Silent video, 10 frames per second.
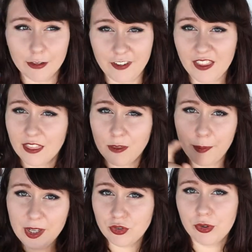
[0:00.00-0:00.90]
The fact that the
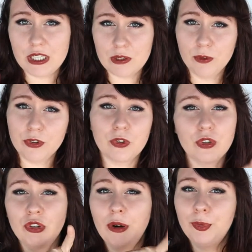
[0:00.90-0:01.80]
metro is also the
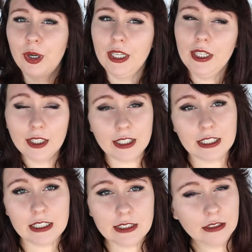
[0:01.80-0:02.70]
tramway
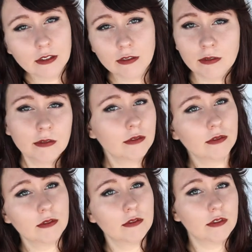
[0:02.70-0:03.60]
is
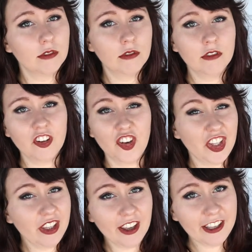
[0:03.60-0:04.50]

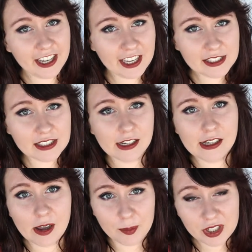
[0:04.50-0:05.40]
funny, I guess,
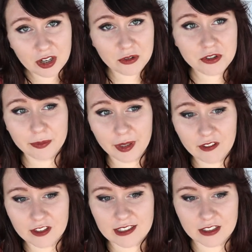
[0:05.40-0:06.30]
but that also
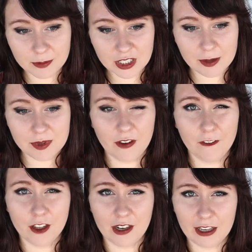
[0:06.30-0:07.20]
means that sometimes if
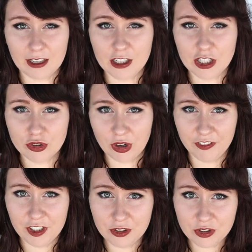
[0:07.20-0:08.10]
there are like
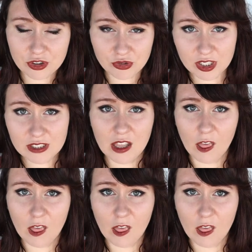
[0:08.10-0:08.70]
traffic on the streets,